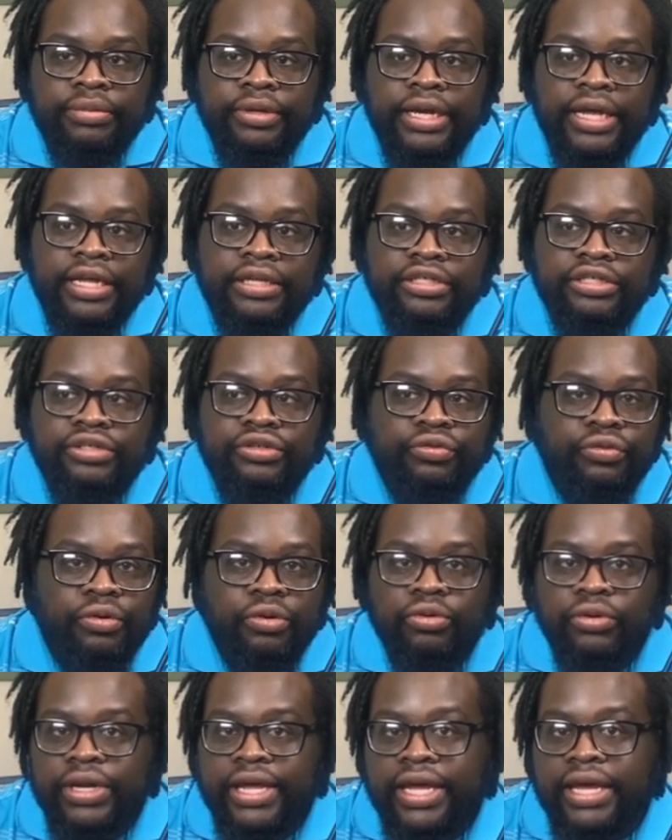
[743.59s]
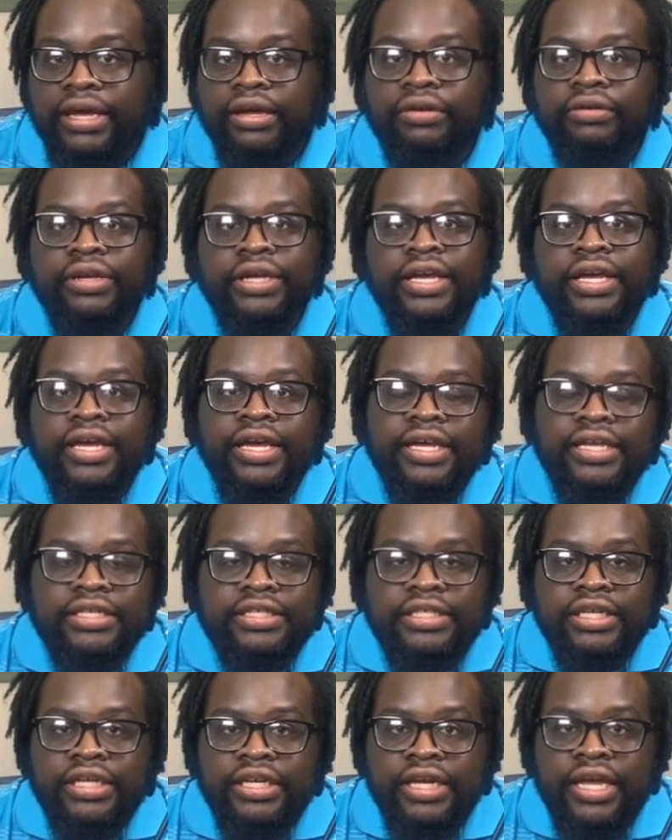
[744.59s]
and I just scroll down and
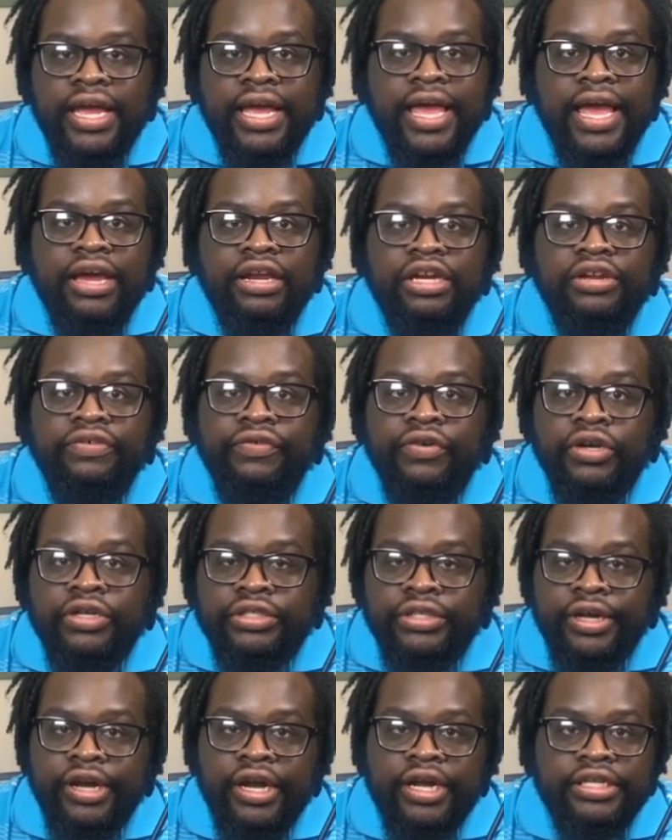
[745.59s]
see how diverse they are.